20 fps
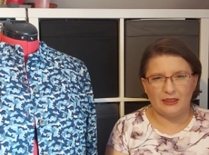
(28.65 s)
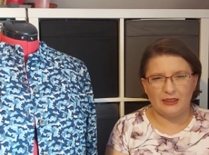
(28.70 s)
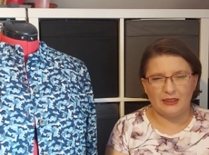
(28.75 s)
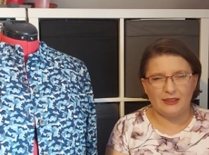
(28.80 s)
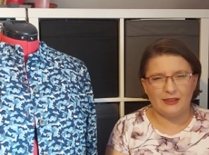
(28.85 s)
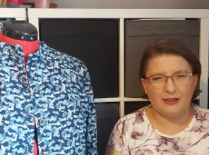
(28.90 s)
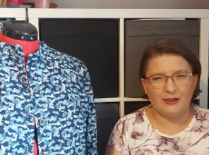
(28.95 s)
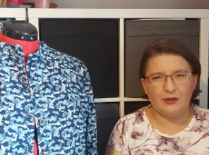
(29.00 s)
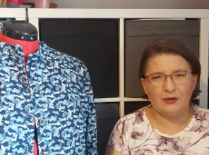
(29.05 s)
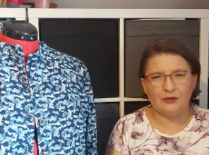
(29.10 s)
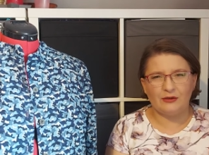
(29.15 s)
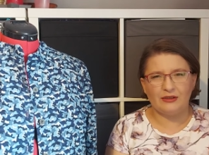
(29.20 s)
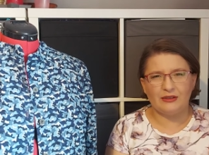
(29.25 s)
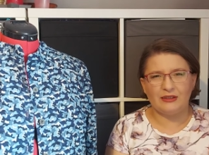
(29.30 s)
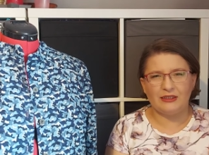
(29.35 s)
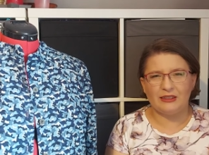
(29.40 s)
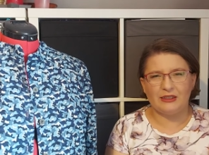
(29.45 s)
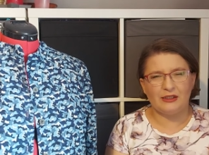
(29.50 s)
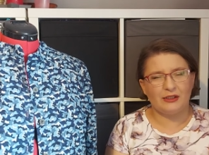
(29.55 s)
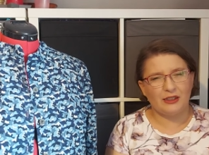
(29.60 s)
It's not
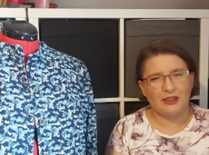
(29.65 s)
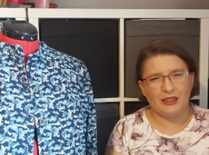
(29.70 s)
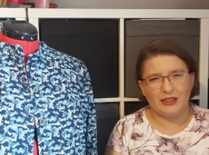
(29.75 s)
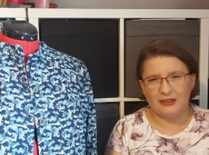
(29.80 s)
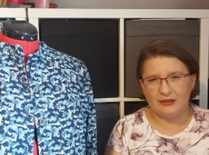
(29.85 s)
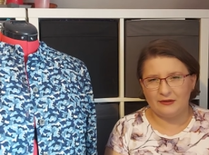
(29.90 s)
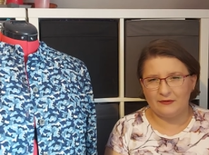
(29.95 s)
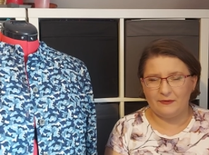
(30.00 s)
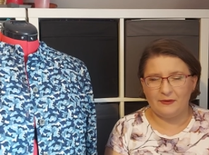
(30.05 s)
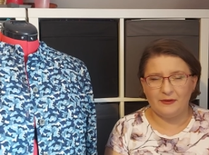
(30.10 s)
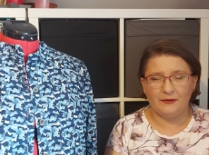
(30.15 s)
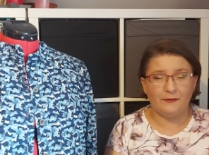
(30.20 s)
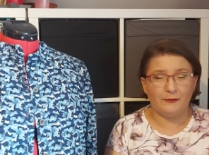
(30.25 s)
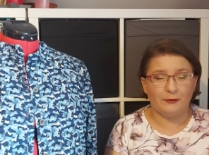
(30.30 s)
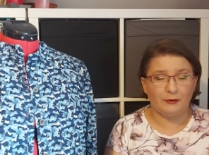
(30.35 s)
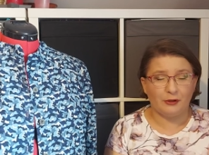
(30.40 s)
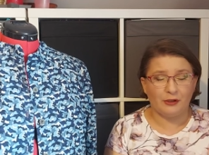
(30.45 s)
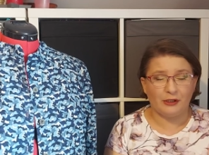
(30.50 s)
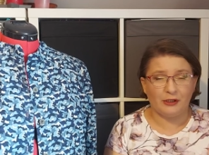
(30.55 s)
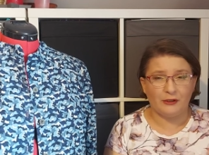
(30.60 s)
that she had a
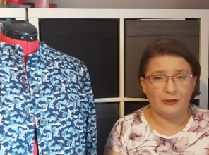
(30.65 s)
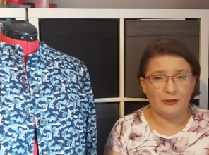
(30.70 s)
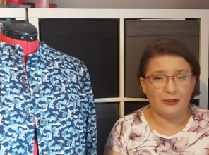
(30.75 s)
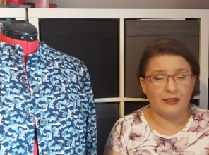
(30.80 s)
fever or